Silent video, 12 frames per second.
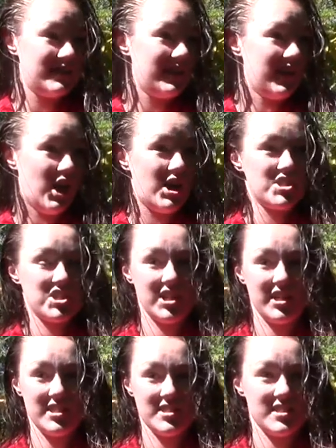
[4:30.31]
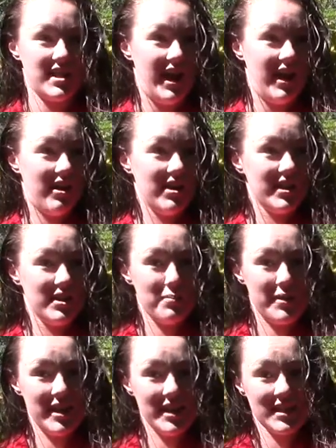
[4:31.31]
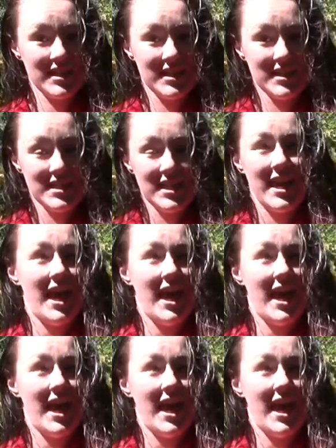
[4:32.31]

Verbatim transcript: launching into the air a little bit